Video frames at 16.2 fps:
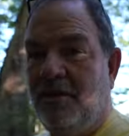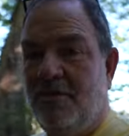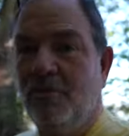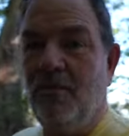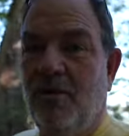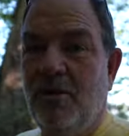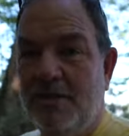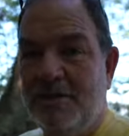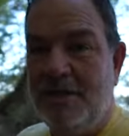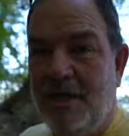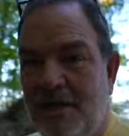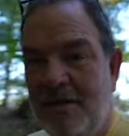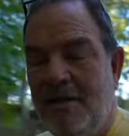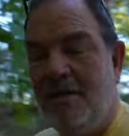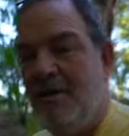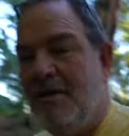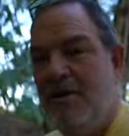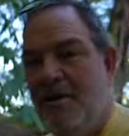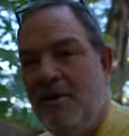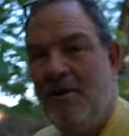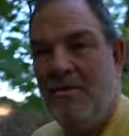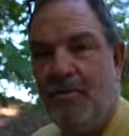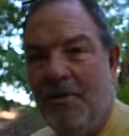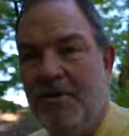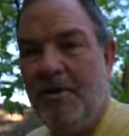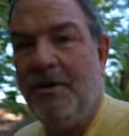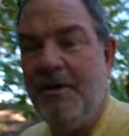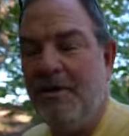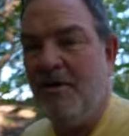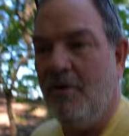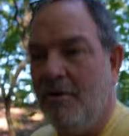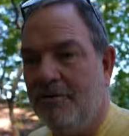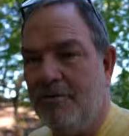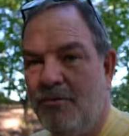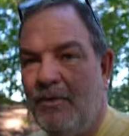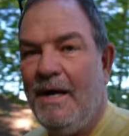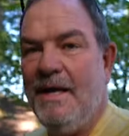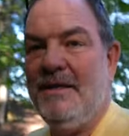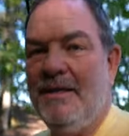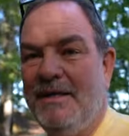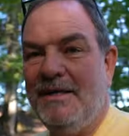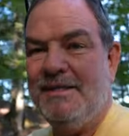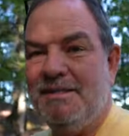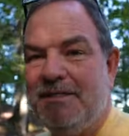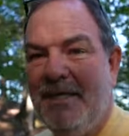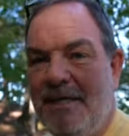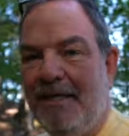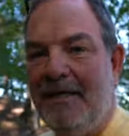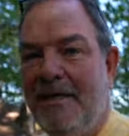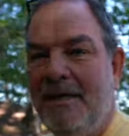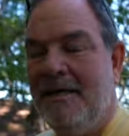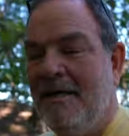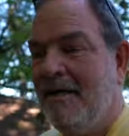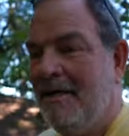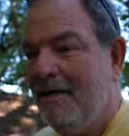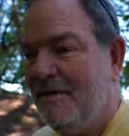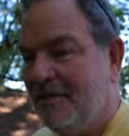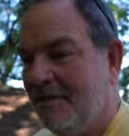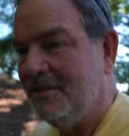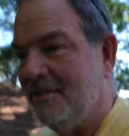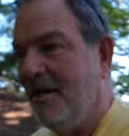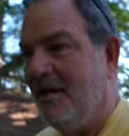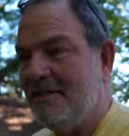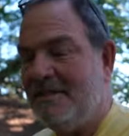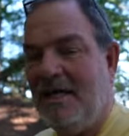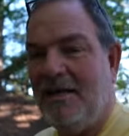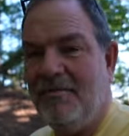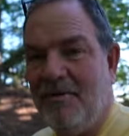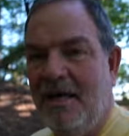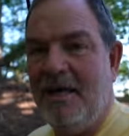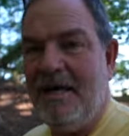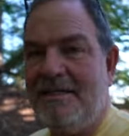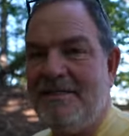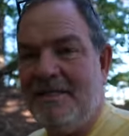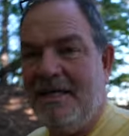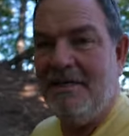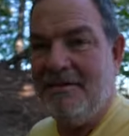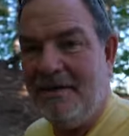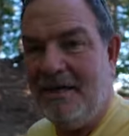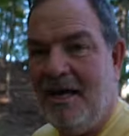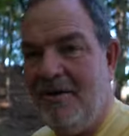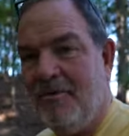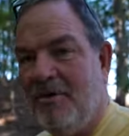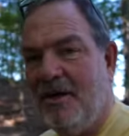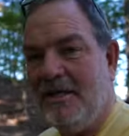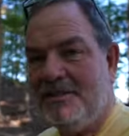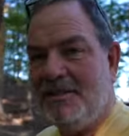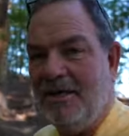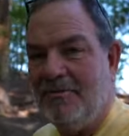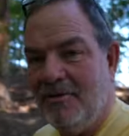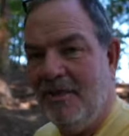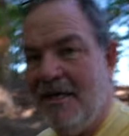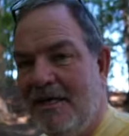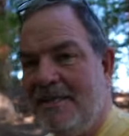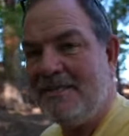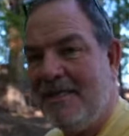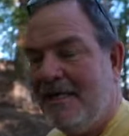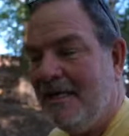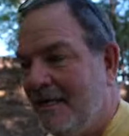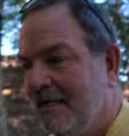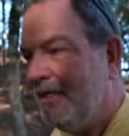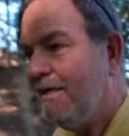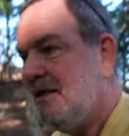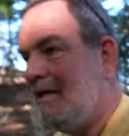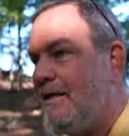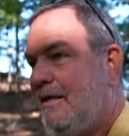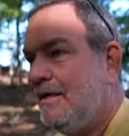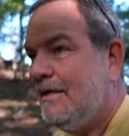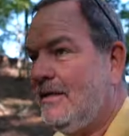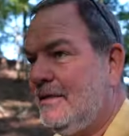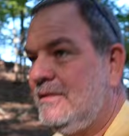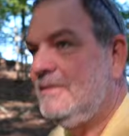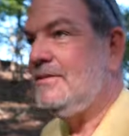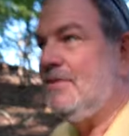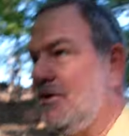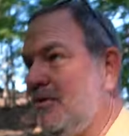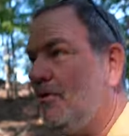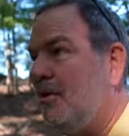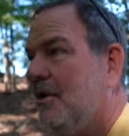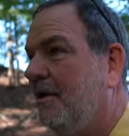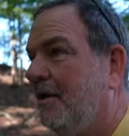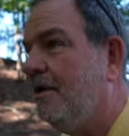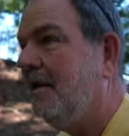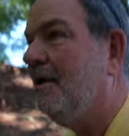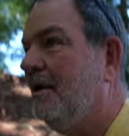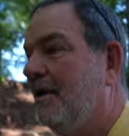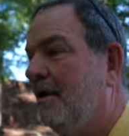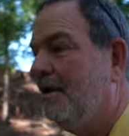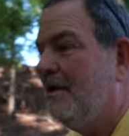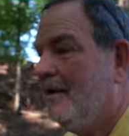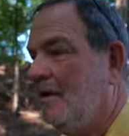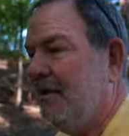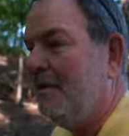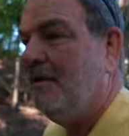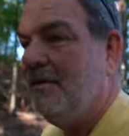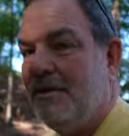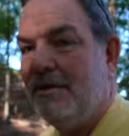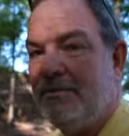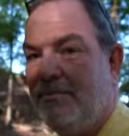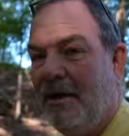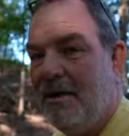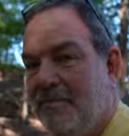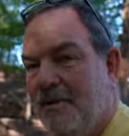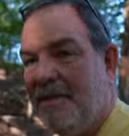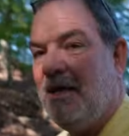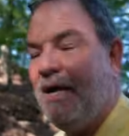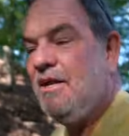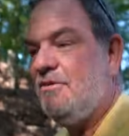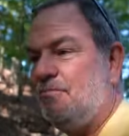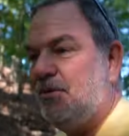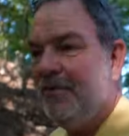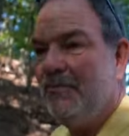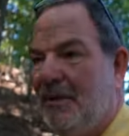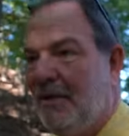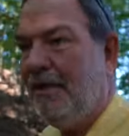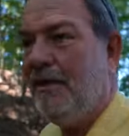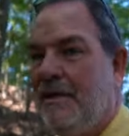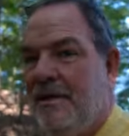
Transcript: in the woods with a ultra wide lens that's not stabilized and the camera not stabilized. So this might be kind of bumpy.